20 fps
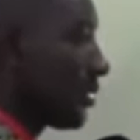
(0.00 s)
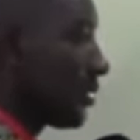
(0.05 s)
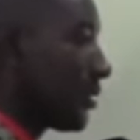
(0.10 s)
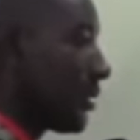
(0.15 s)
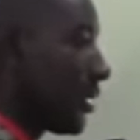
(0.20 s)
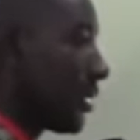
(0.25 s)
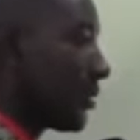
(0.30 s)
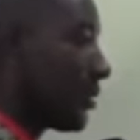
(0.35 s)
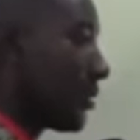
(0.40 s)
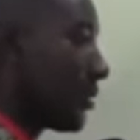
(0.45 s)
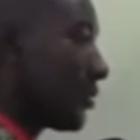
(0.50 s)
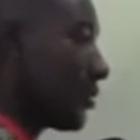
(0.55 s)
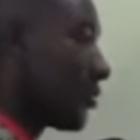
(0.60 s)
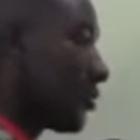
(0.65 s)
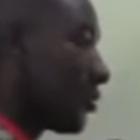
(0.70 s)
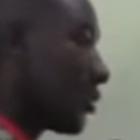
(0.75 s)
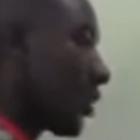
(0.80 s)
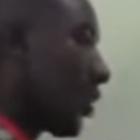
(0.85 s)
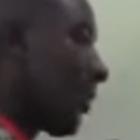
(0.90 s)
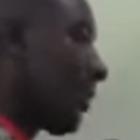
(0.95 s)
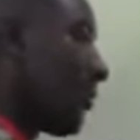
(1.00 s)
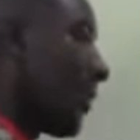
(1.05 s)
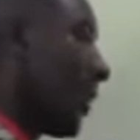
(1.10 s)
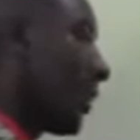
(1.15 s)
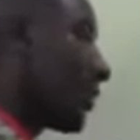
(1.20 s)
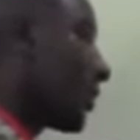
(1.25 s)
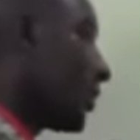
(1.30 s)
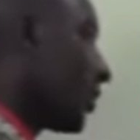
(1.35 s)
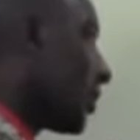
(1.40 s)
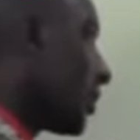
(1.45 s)
Then he should come
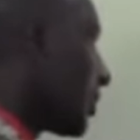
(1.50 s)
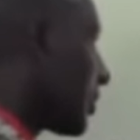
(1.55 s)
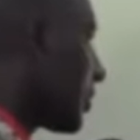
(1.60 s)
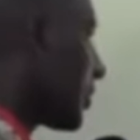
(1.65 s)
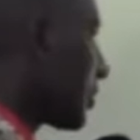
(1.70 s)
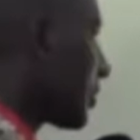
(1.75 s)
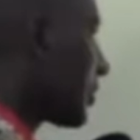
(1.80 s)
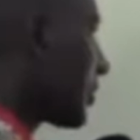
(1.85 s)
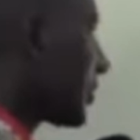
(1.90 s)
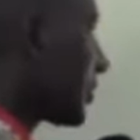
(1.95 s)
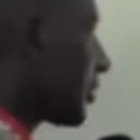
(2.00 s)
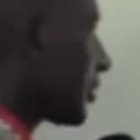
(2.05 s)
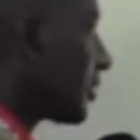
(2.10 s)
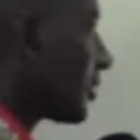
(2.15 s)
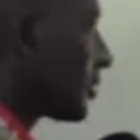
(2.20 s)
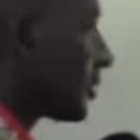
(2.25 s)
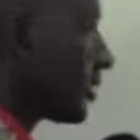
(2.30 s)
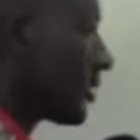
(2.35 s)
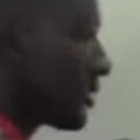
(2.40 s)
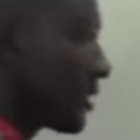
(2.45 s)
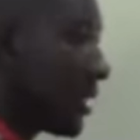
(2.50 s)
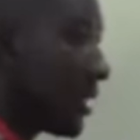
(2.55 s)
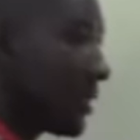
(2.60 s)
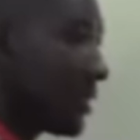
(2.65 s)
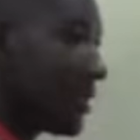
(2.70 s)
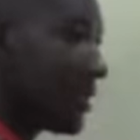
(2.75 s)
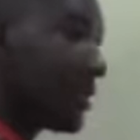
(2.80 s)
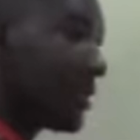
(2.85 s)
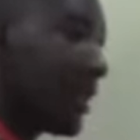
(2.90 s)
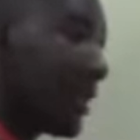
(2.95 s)
back, then he decide
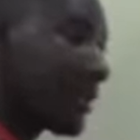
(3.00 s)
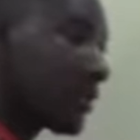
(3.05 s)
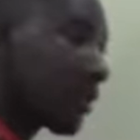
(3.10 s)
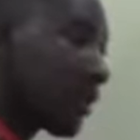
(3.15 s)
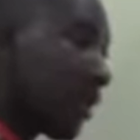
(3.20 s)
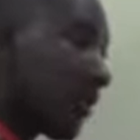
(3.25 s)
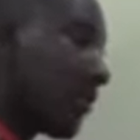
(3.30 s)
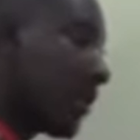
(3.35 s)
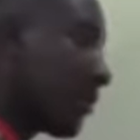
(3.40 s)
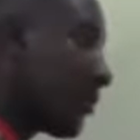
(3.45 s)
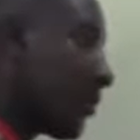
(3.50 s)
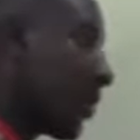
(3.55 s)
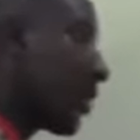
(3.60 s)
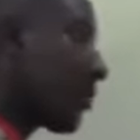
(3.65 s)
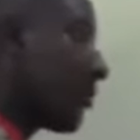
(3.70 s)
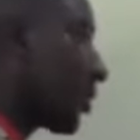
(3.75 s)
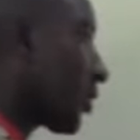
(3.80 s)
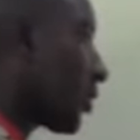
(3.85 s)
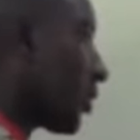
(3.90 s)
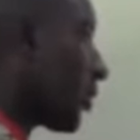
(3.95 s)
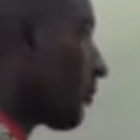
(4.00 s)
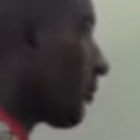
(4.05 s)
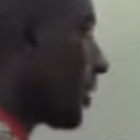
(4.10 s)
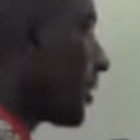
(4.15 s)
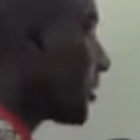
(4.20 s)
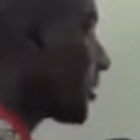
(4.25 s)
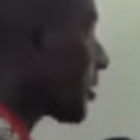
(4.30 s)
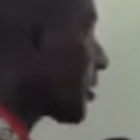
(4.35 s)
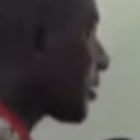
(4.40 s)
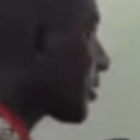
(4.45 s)
he's not coming back because
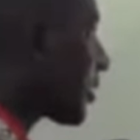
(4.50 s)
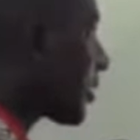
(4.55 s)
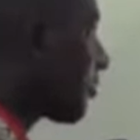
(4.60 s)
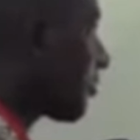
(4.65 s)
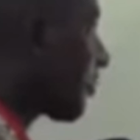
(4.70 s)
mosquito